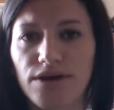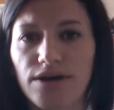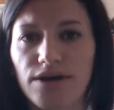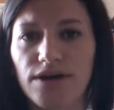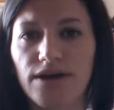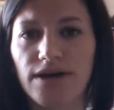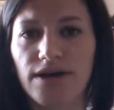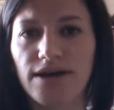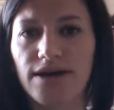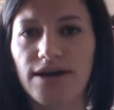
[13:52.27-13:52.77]

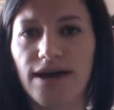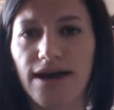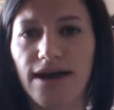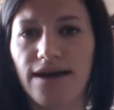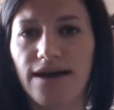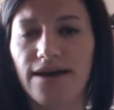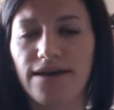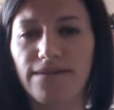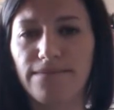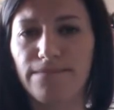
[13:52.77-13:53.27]

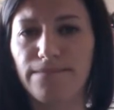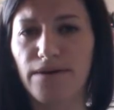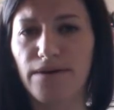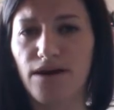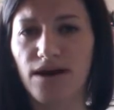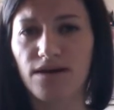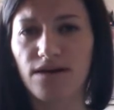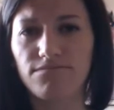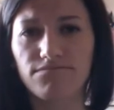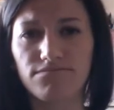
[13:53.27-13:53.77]
I
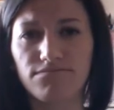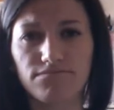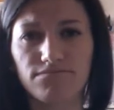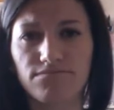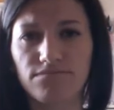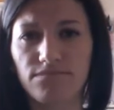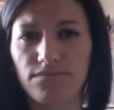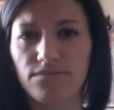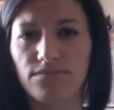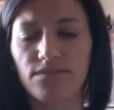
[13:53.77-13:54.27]
bought
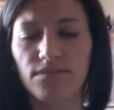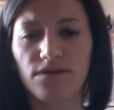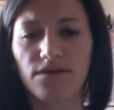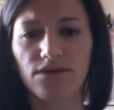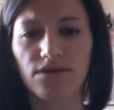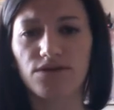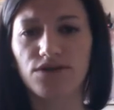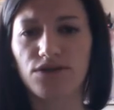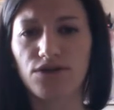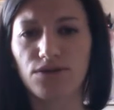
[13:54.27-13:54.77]

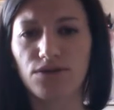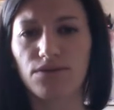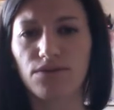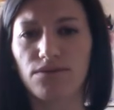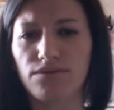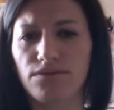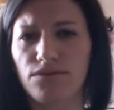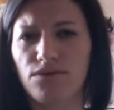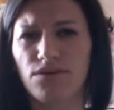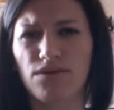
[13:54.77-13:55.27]
2
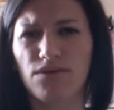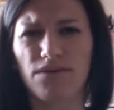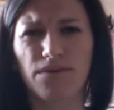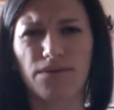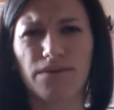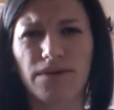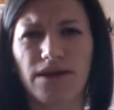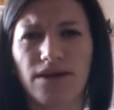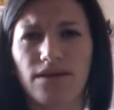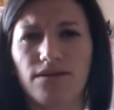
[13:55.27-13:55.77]
or
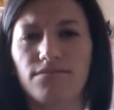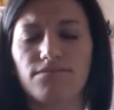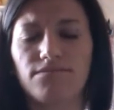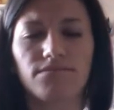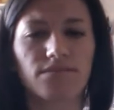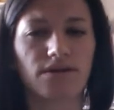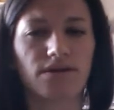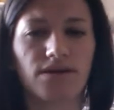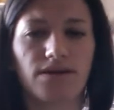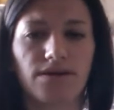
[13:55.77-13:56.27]
3
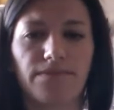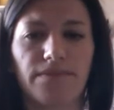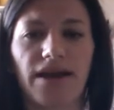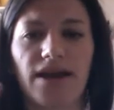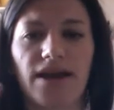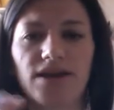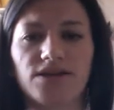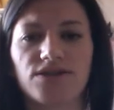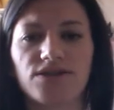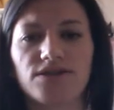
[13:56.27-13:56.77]

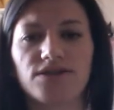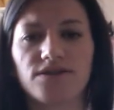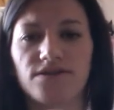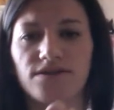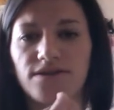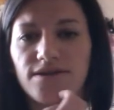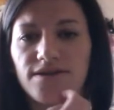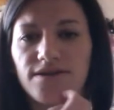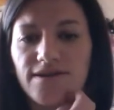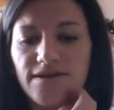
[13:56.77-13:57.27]
packages
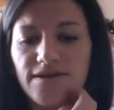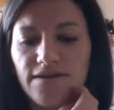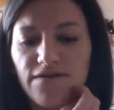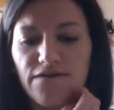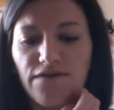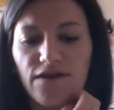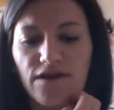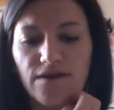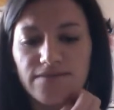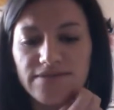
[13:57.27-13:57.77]
in the
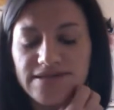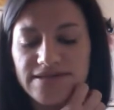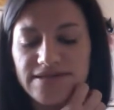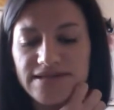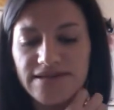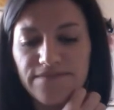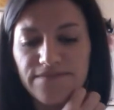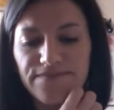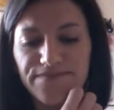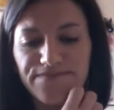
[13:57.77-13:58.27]

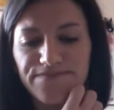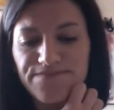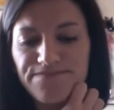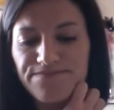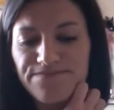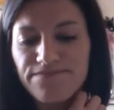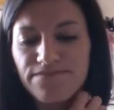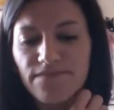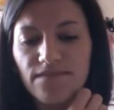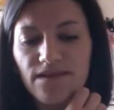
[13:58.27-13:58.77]
pharmacy,
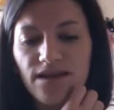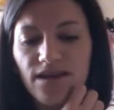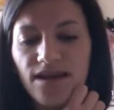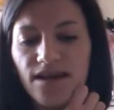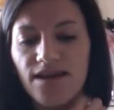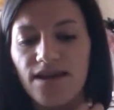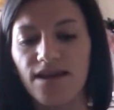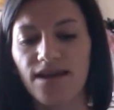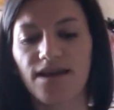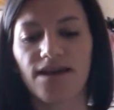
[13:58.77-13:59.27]

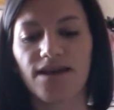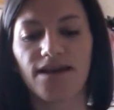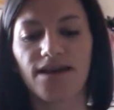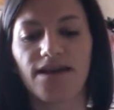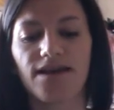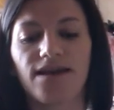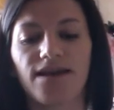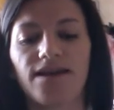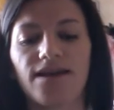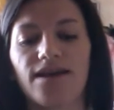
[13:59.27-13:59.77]

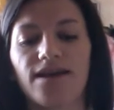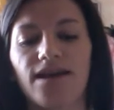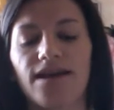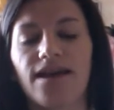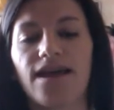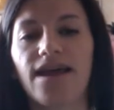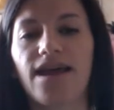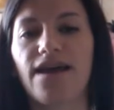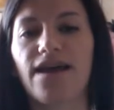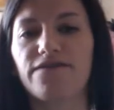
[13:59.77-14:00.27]
and
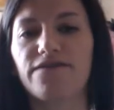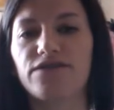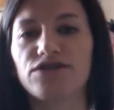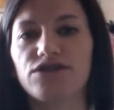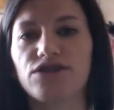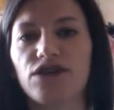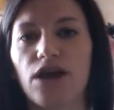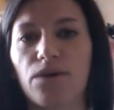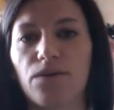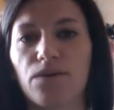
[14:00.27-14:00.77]
I have to
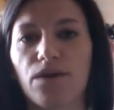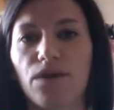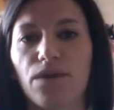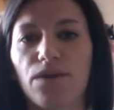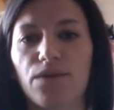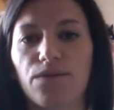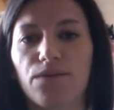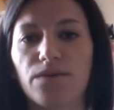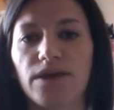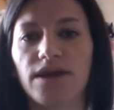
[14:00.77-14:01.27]
shower
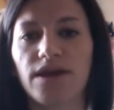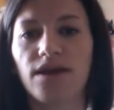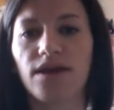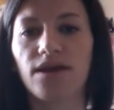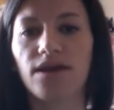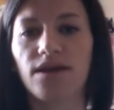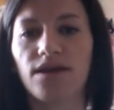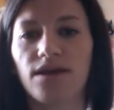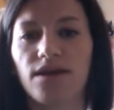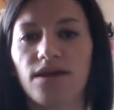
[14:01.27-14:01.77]
3
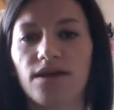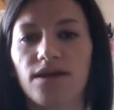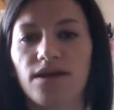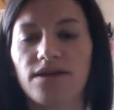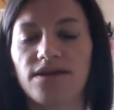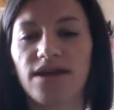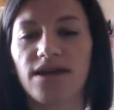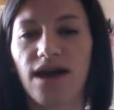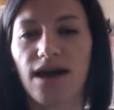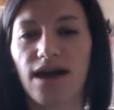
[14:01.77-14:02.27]

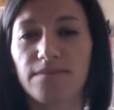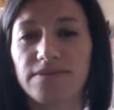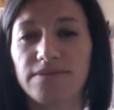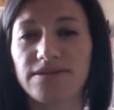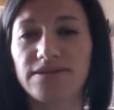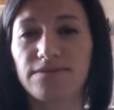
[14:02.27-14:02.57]
times,